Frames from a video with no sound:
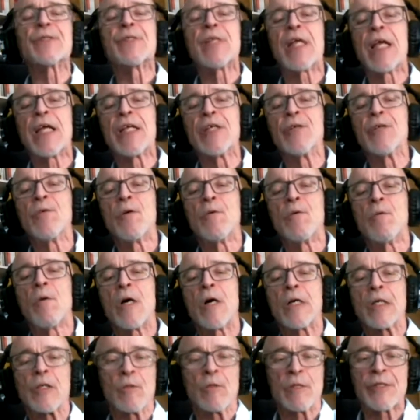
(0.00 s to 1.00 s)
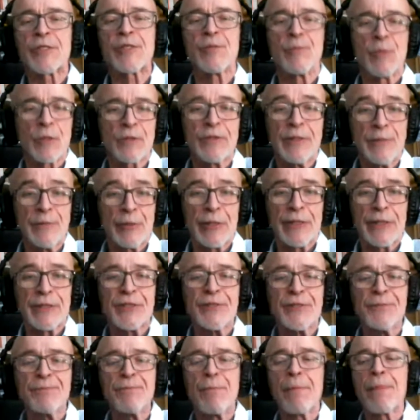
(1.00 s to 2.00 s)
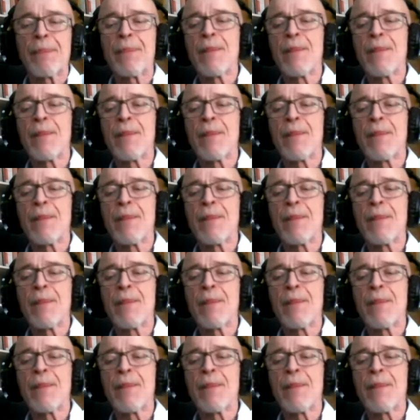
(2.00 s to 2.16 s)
is an annual walk across the Brooklyn Bridge.